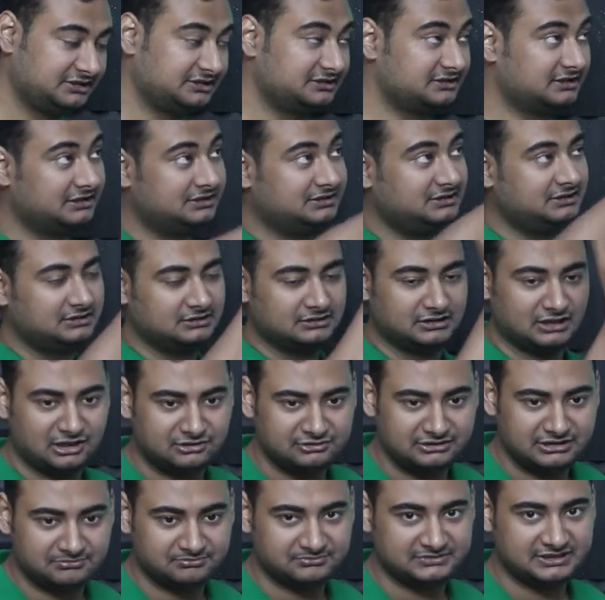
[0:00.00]
data.
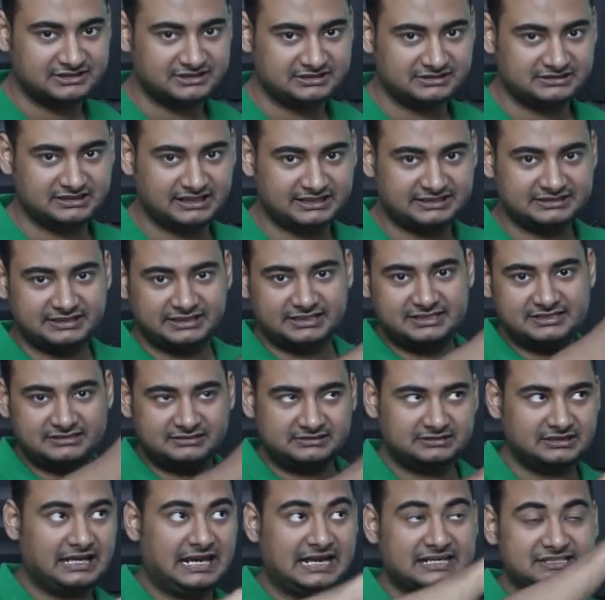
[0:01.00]
Now dump that. Like, there is
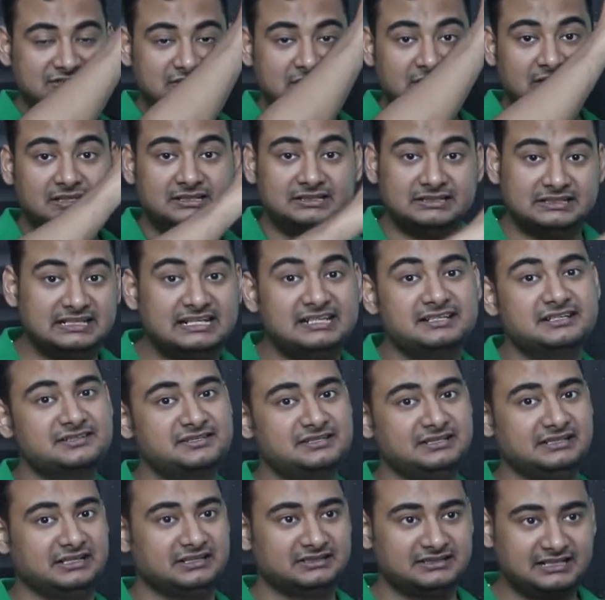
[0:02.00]
a extra
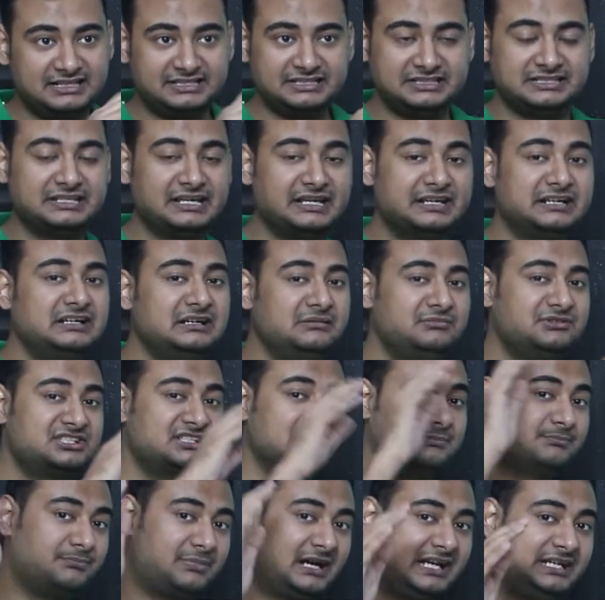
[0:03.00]
latency there. That inherently means
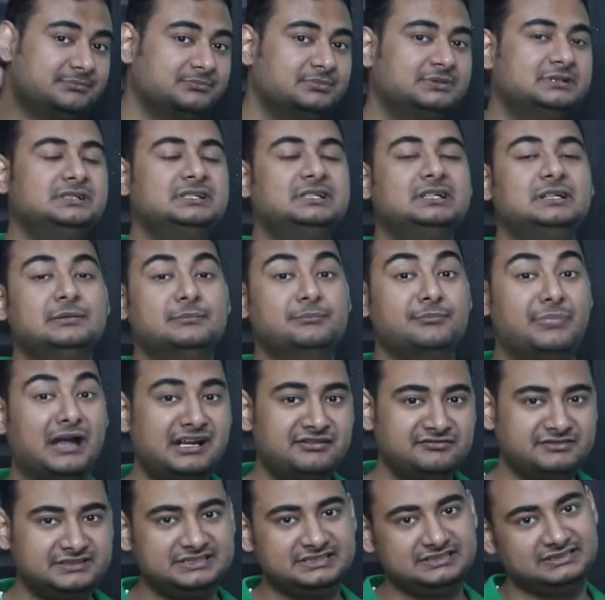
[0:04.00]
the pipe
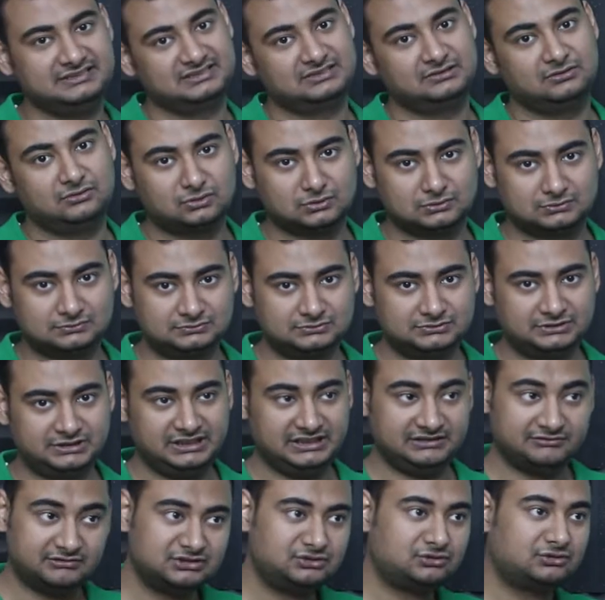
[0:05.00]
bandwidth is low.
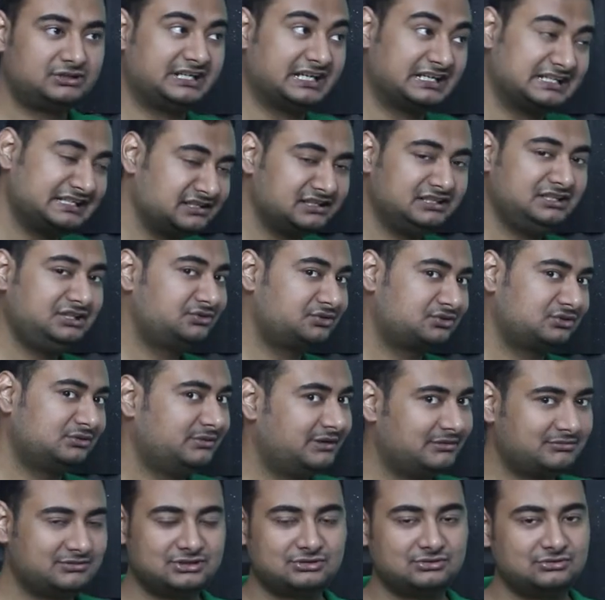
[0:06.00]
Even though technically you should
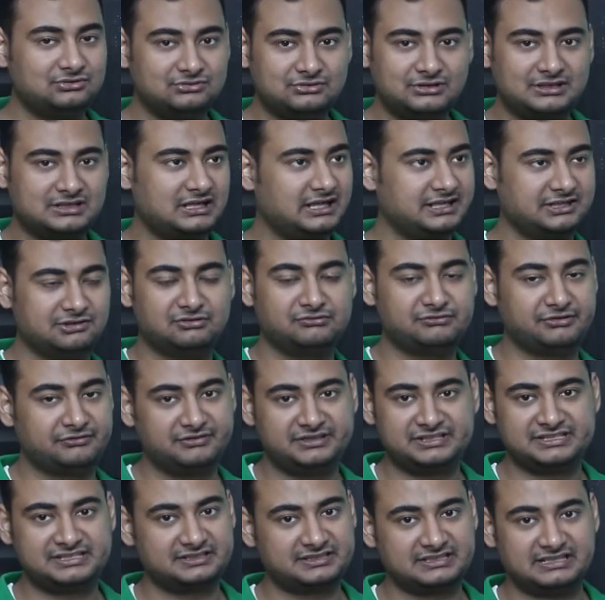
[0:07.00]
be able to do at like, you know,
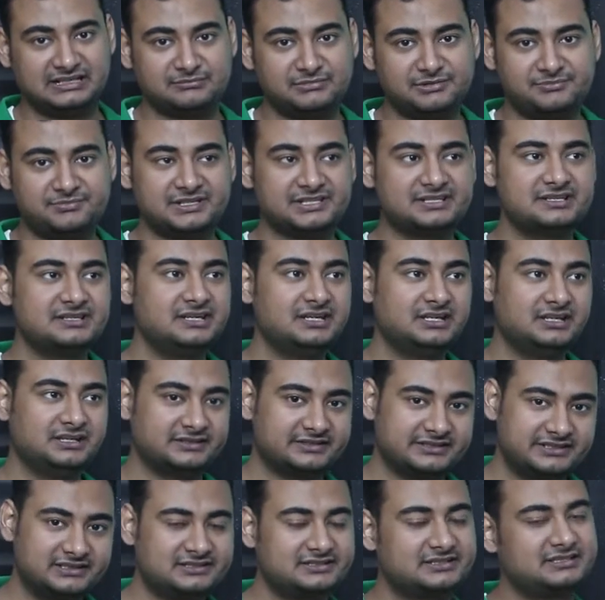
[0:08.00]
50-60
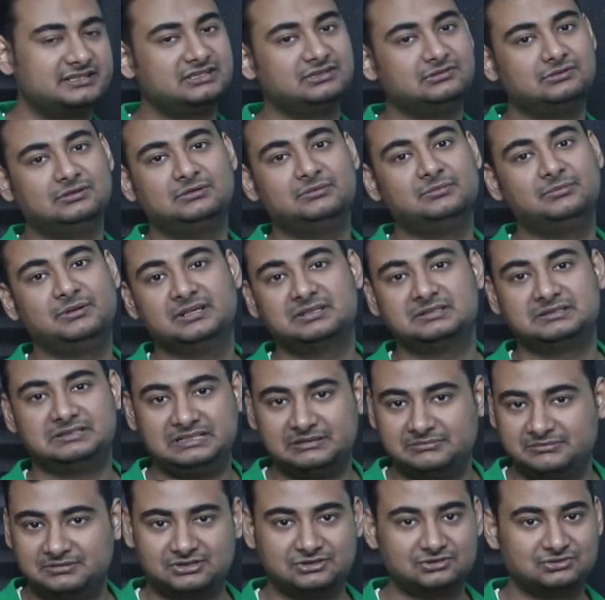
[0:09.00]
Mbps, realistically you will be
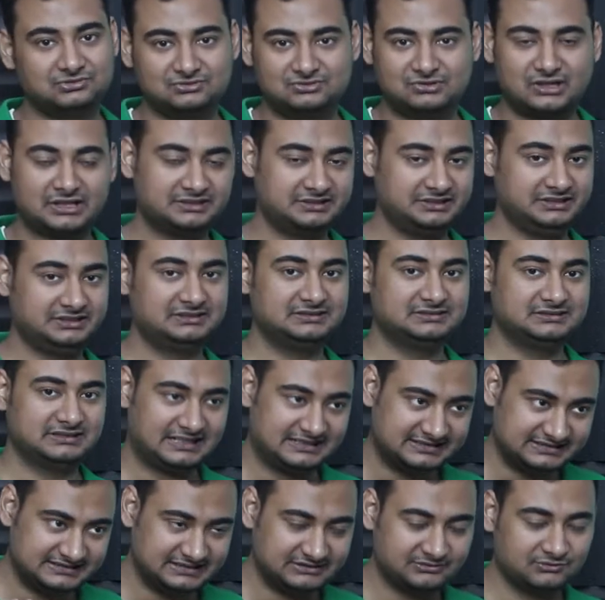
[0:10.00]
barely able to do 30.
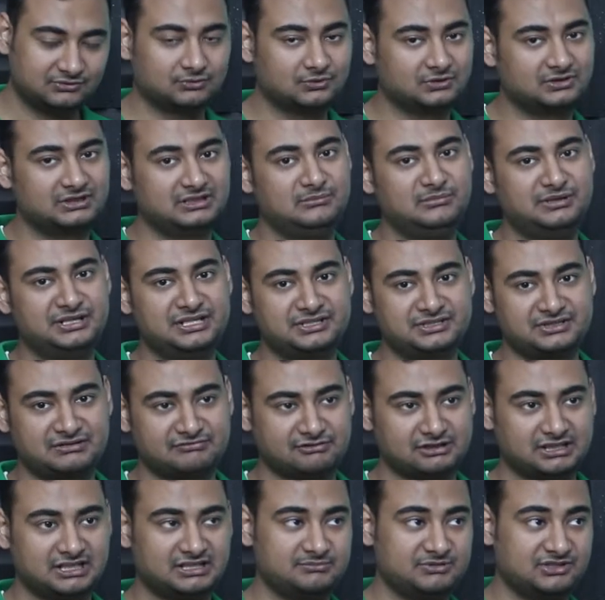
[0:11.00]
That's the whole limitation
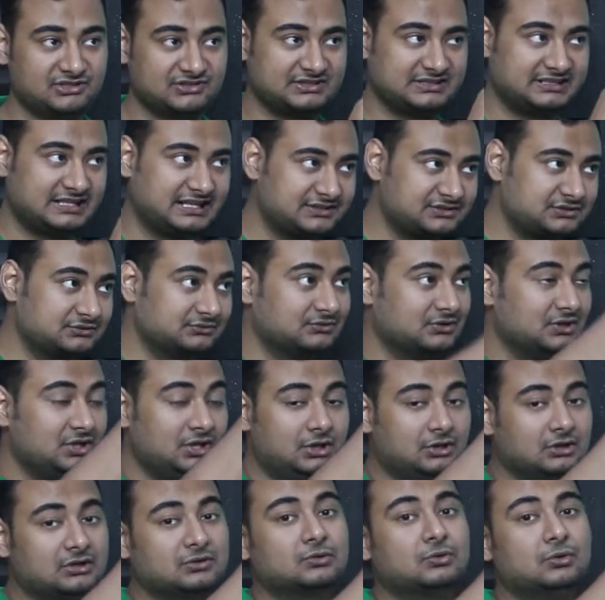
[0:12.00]
for that, because it has to
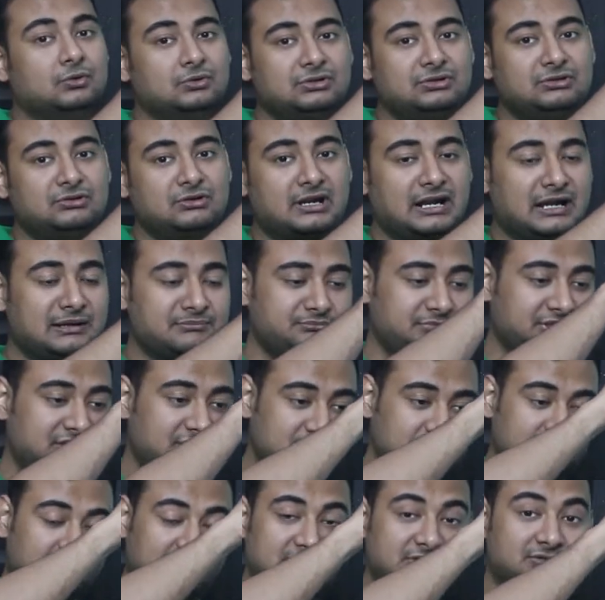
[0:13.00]
go to the RAM,
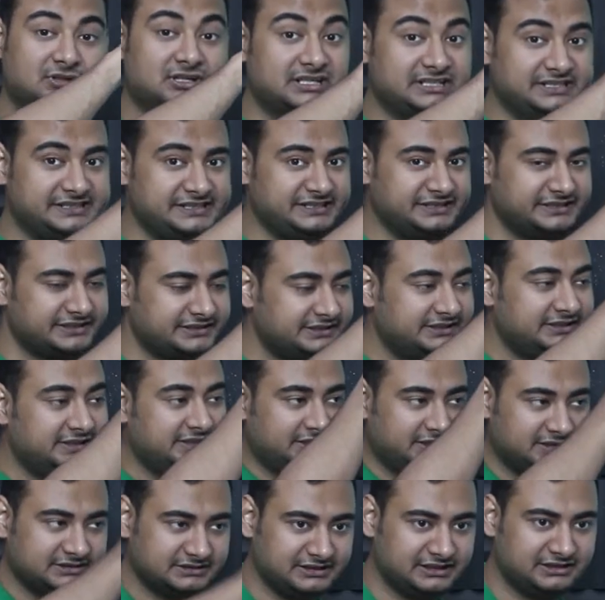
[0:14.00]
because while you are reading it,
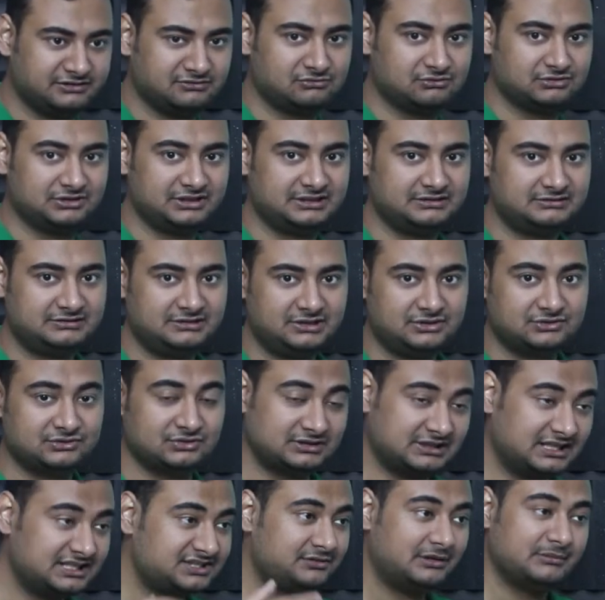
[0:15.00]
then go there.
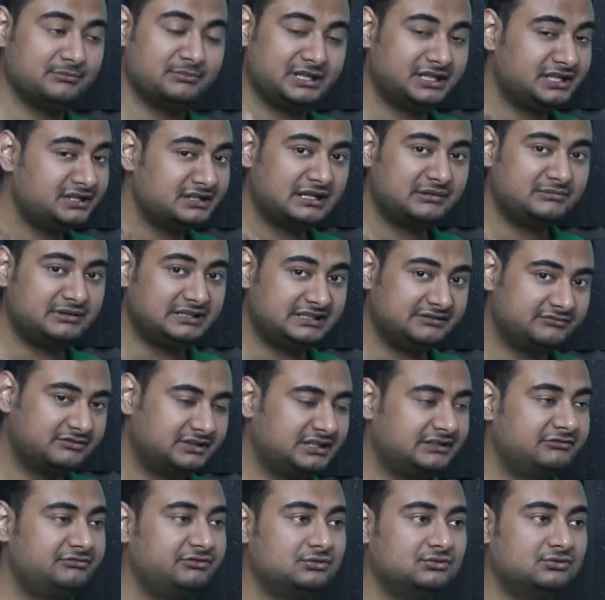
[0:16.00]
So that's why many times,
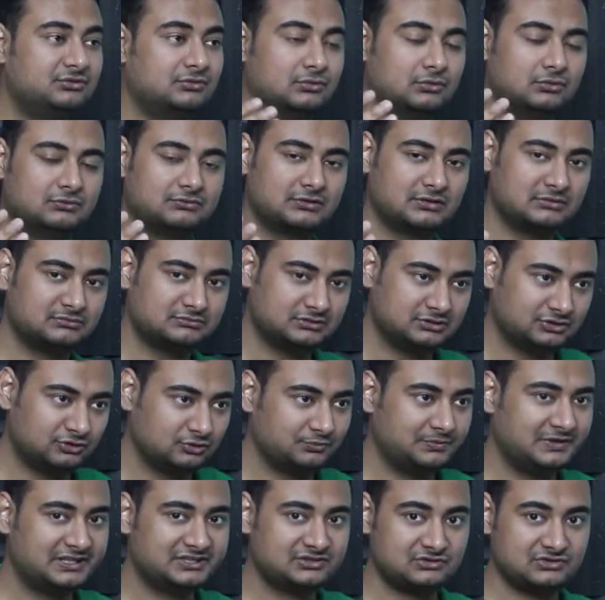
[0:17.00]
even if you go from
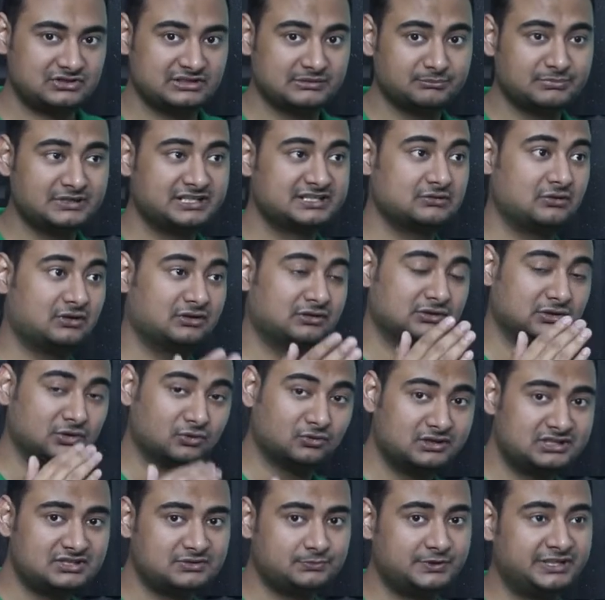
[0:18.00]
duplex to simplex on
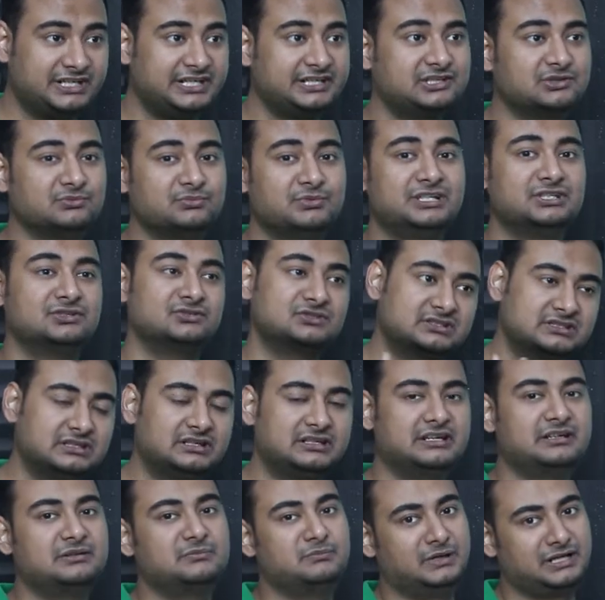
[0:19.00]
lower speed equipment, you
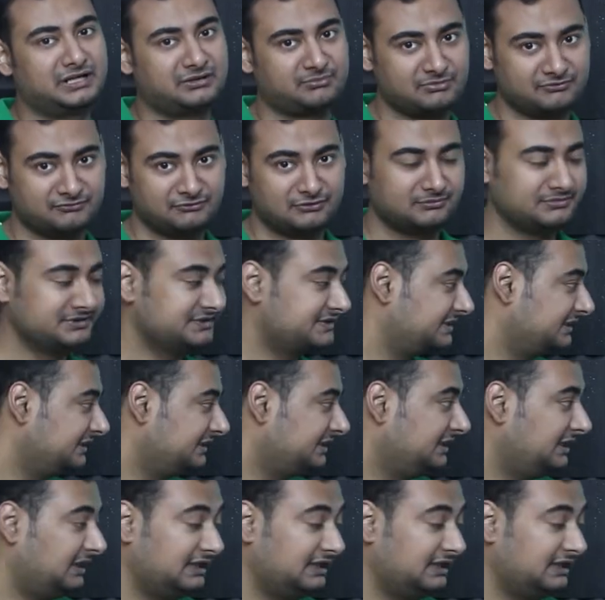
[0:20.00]
still get better performance.